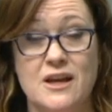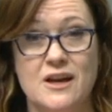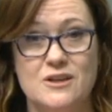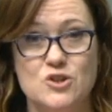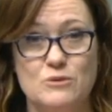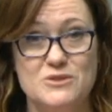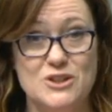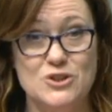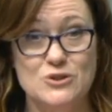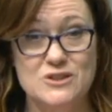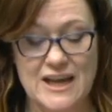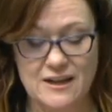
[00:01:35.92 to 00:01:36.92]
adopting
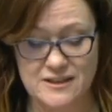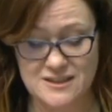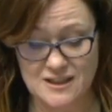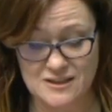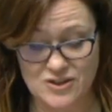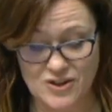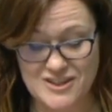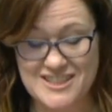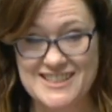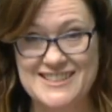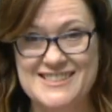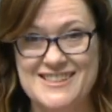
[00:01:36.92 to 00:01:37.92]
new
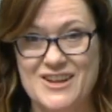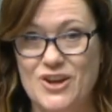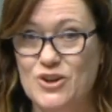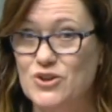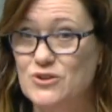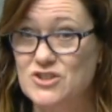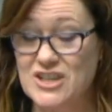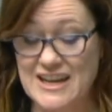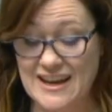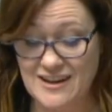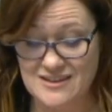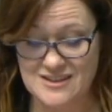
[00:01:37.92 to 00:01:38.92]
technologies, new
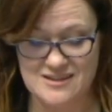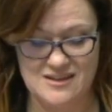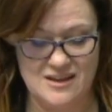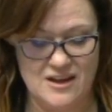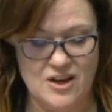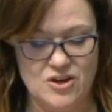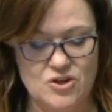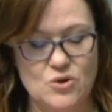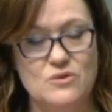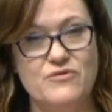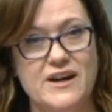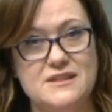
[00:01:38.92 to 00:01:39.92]
genetics, new
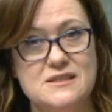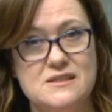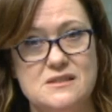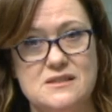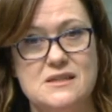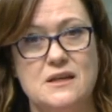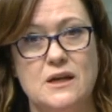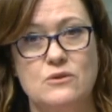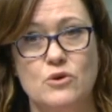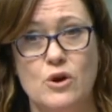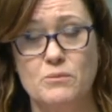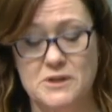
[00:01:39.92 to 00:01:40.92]
advances in
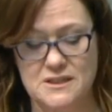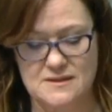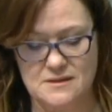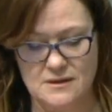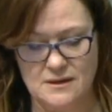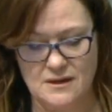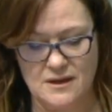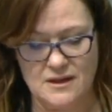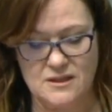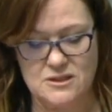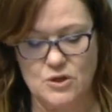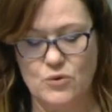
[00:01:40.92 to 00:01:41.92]
agronomics
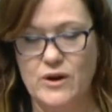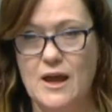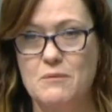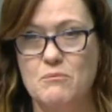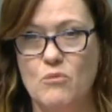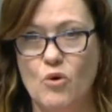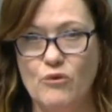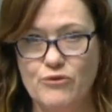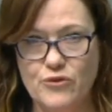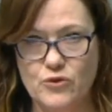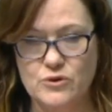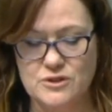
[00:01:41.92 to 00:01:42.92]
to create more
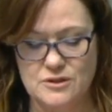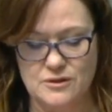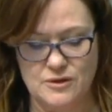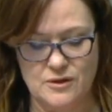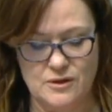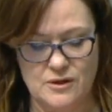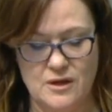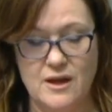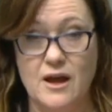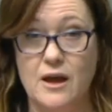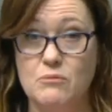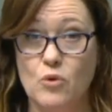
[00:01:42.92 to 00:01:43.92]
food
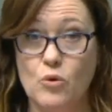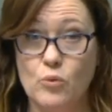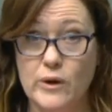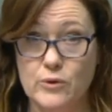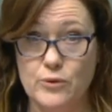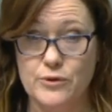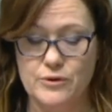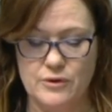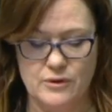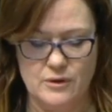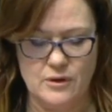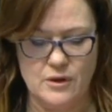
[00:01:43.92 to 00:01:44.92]
and more wealth,
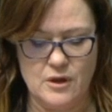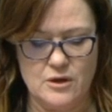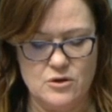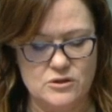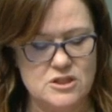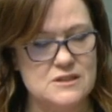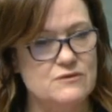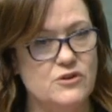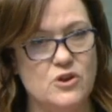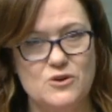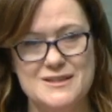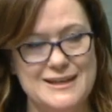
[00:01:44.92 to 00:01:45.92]
not just for
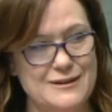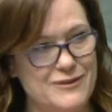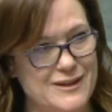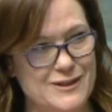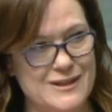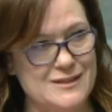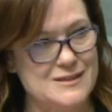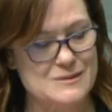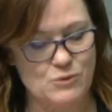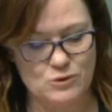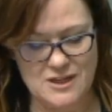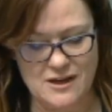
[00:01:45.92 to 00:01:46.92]
those living in these
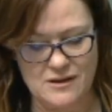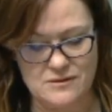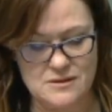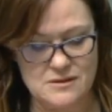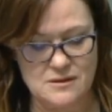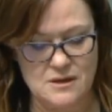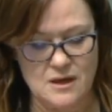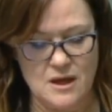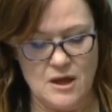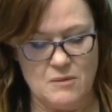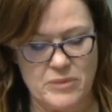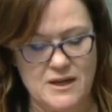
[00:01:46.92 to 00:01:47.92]
small towns,
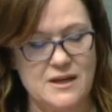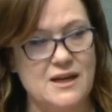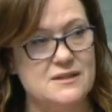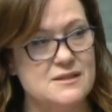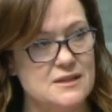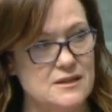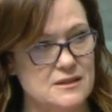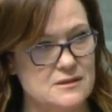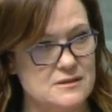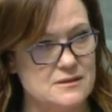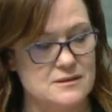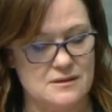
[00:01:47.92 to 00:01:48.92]
but in our
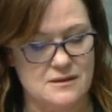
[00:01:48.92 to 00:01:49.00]
cities,